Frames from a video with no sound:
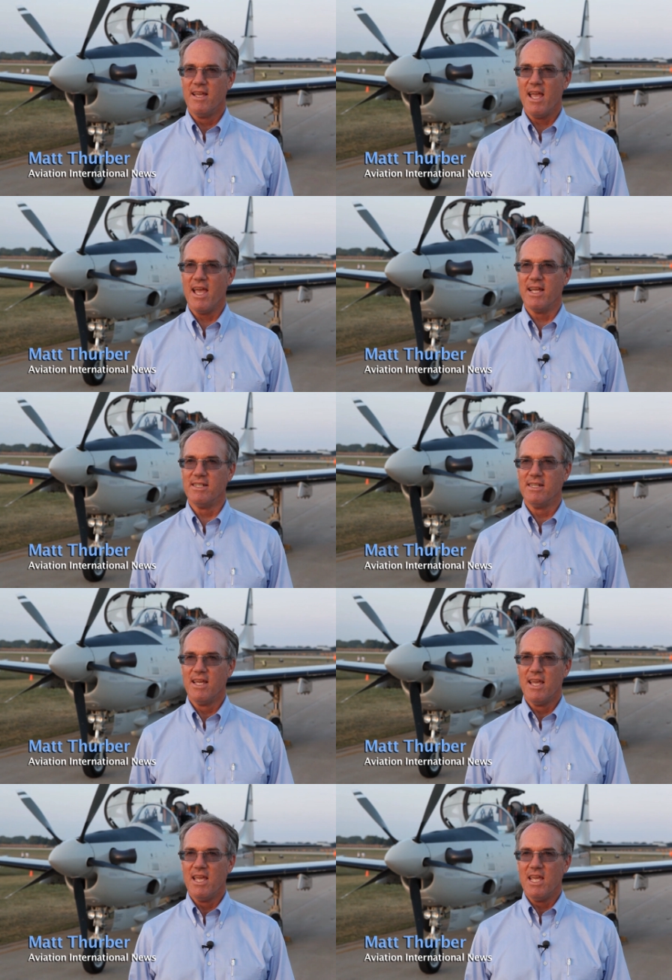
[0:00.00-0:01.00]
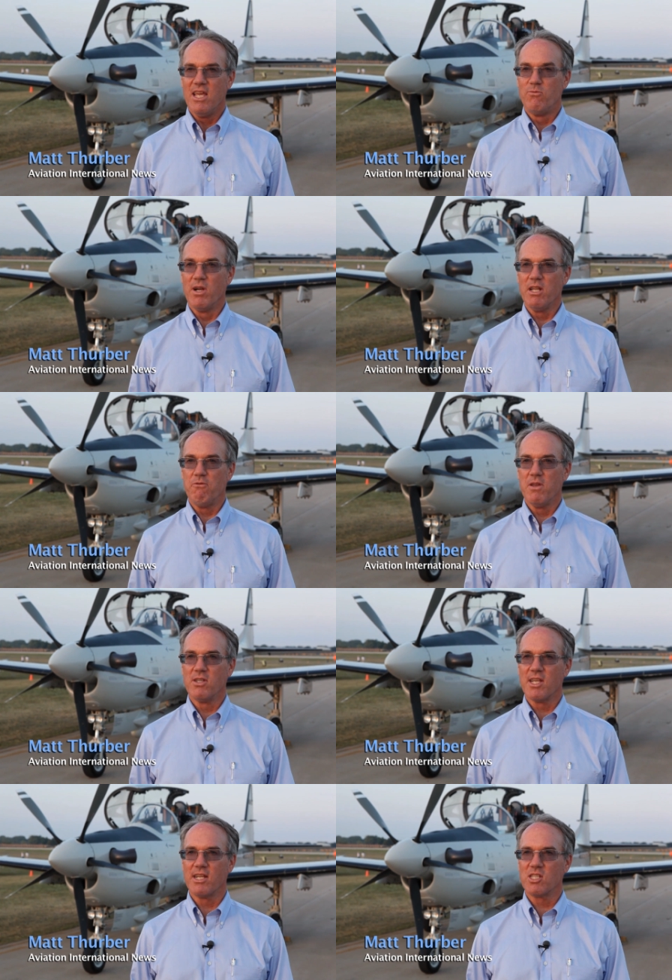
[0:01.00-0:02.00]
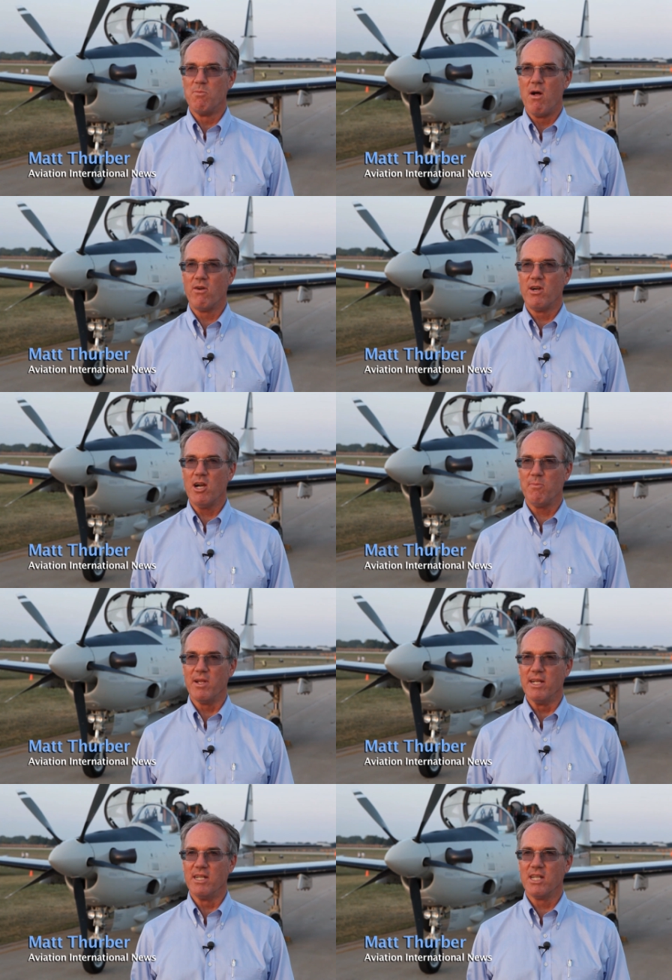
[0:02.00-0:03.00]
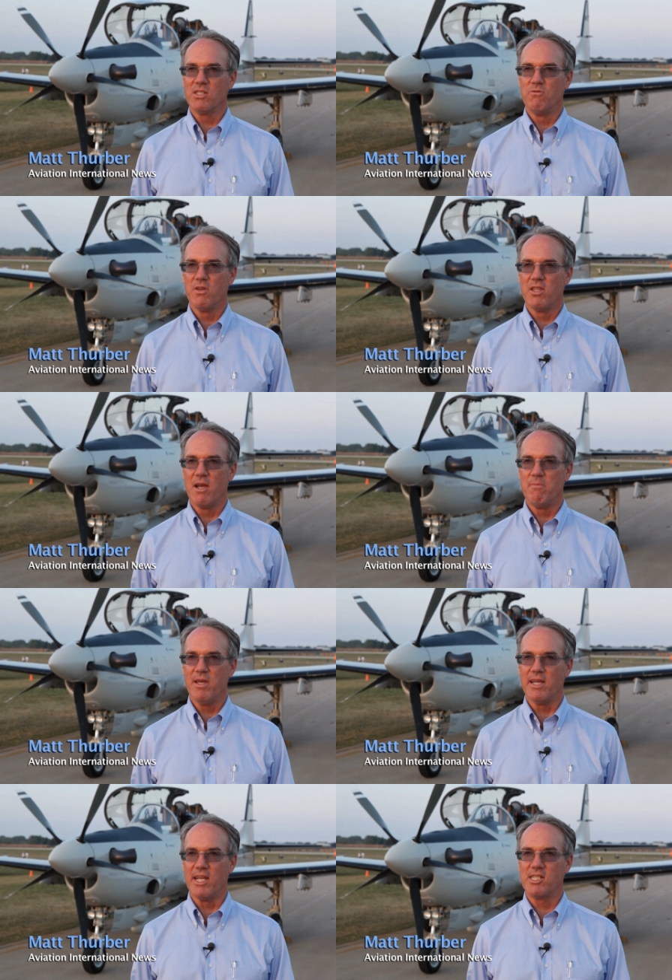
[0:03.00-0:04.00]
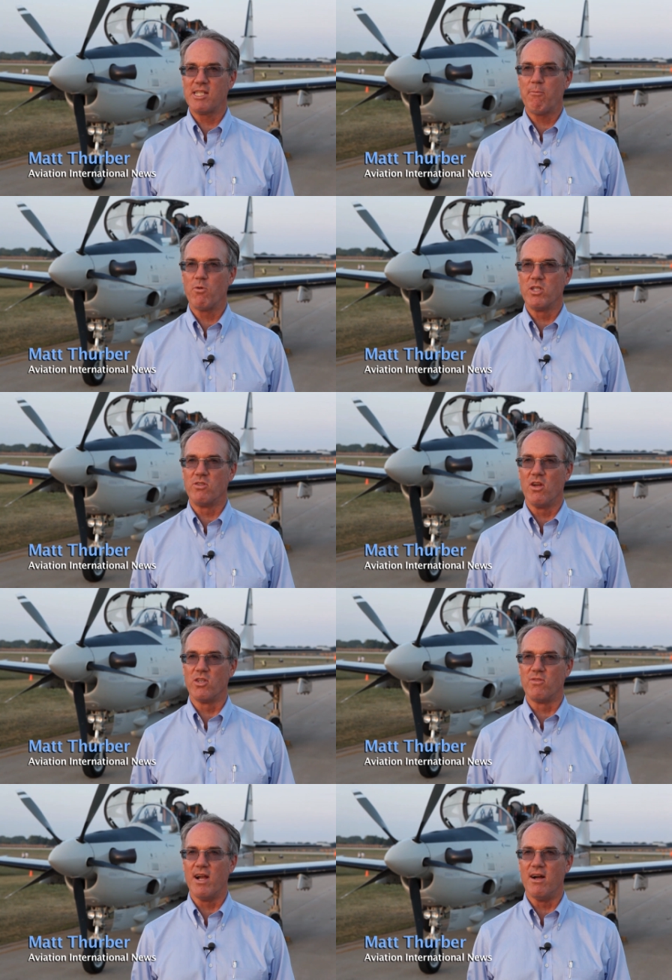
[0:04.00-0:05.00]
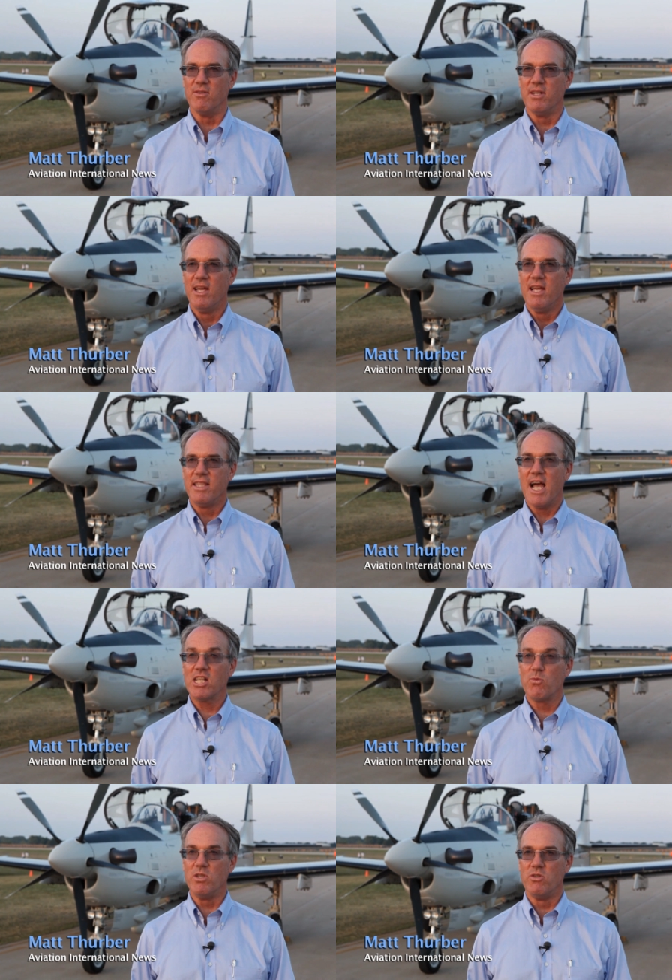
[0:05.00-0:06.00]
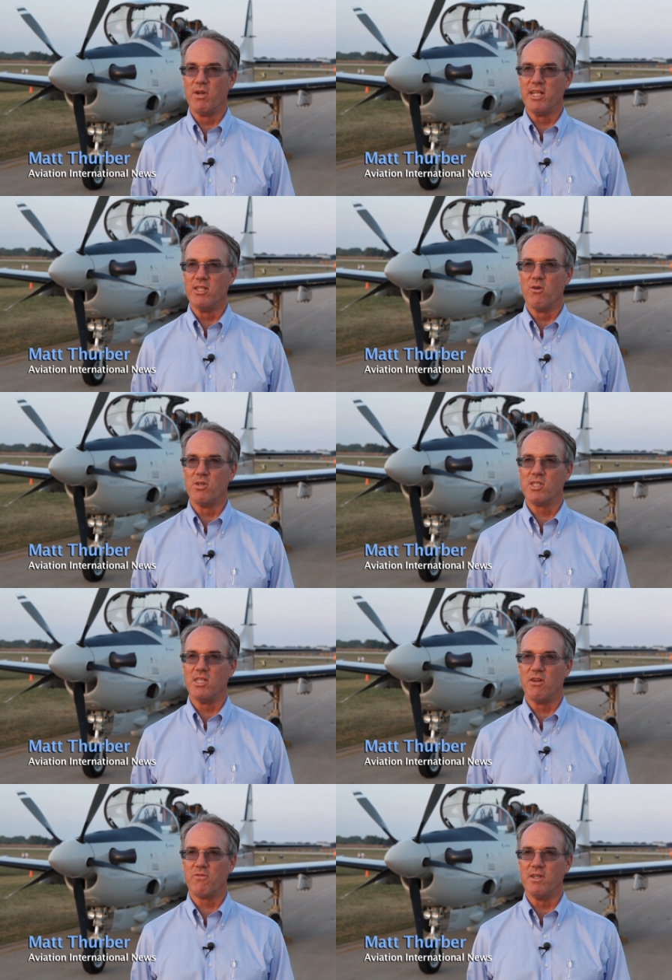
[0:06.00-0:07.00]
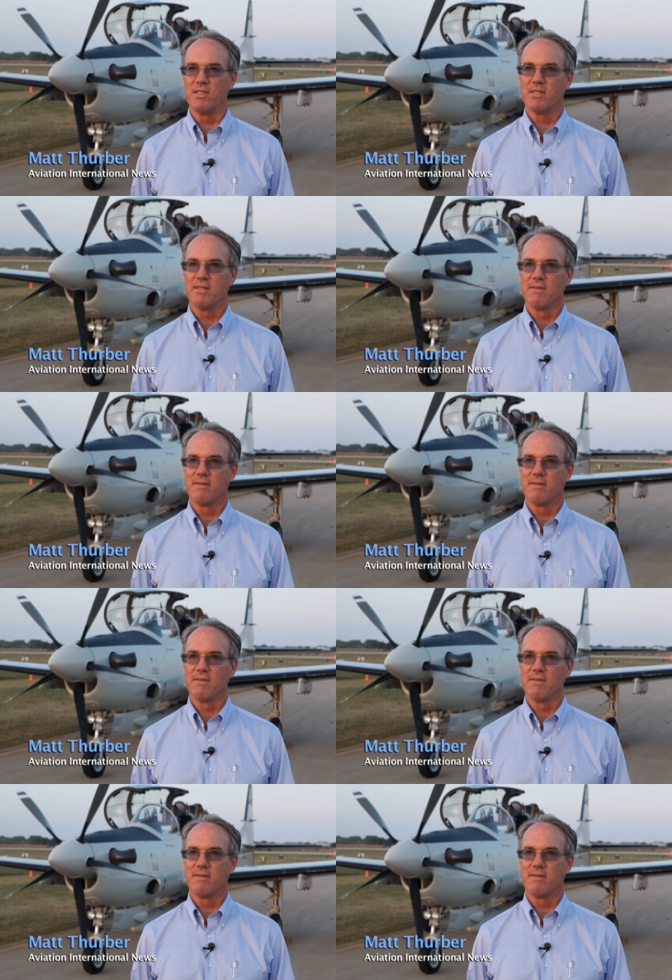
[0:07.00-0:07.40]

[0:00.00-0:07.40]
And it really feels like a smaller airplane. It doesn't feel that big, except when you're on the ground. That's when you really notice the difference.